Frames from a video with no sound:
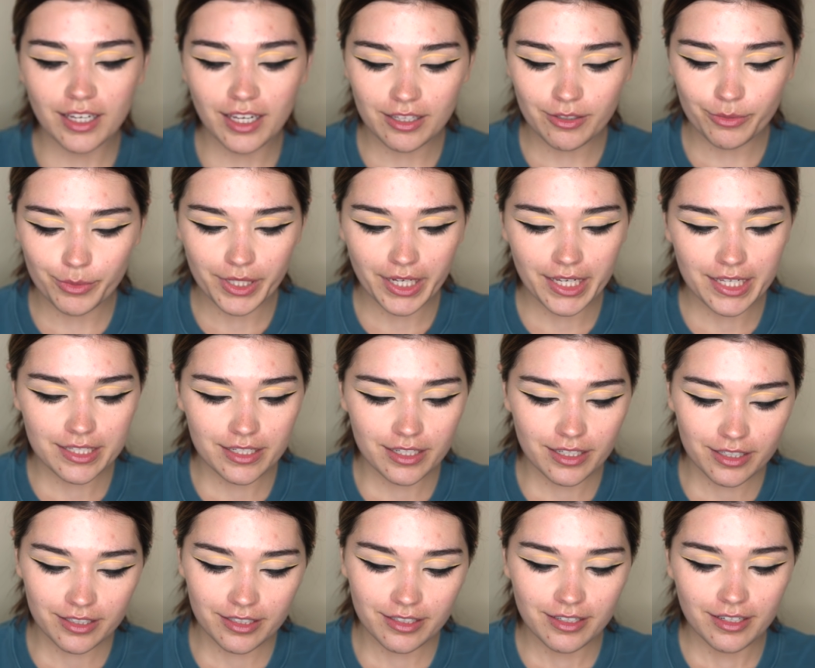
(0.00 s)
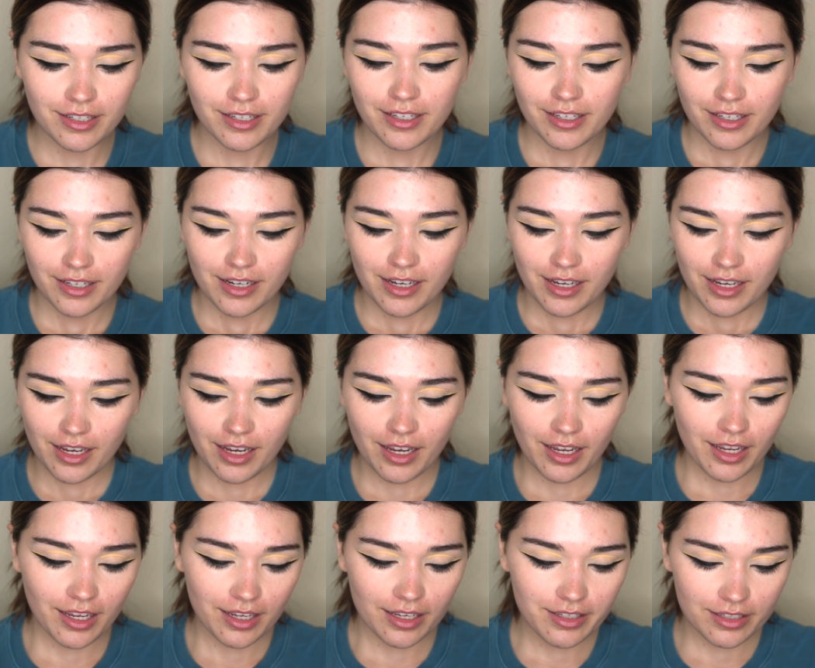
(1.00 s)
Illuminator.
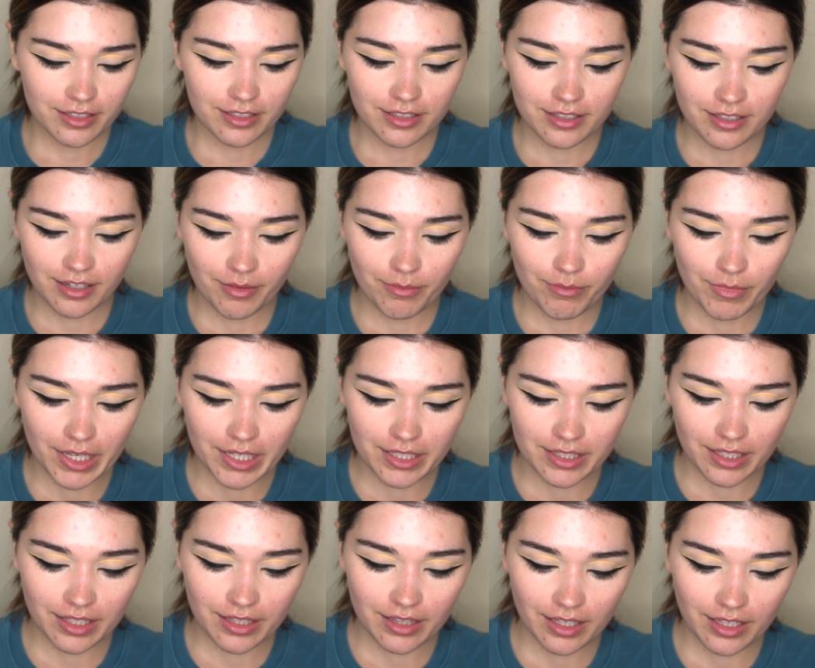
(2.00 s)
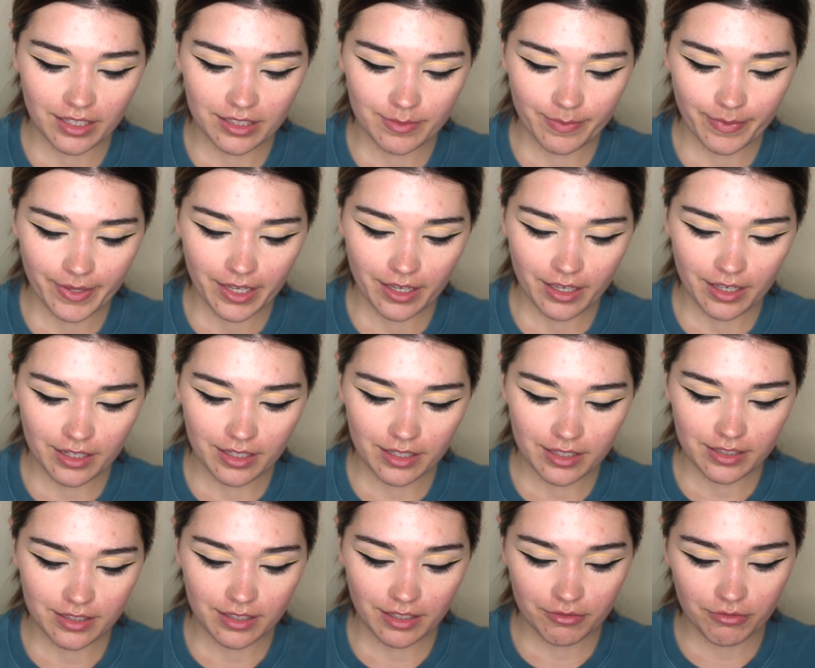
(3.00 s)
And I'm mixing these
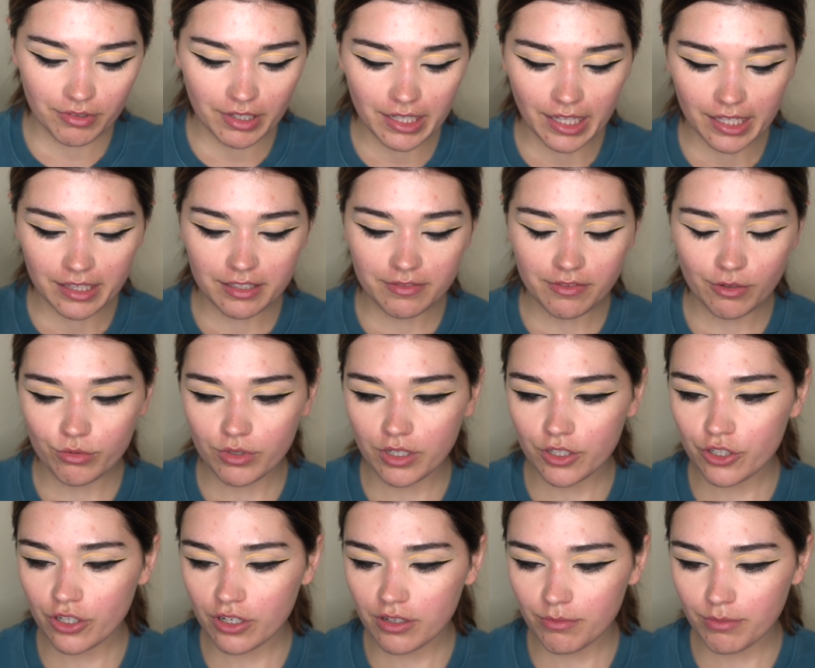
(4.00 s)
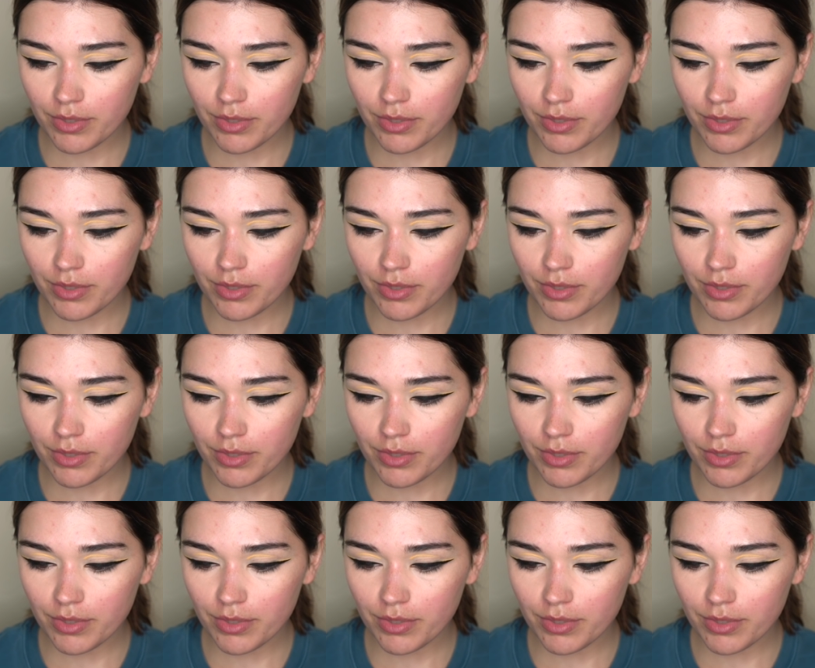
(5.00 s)
because I really like this foundation,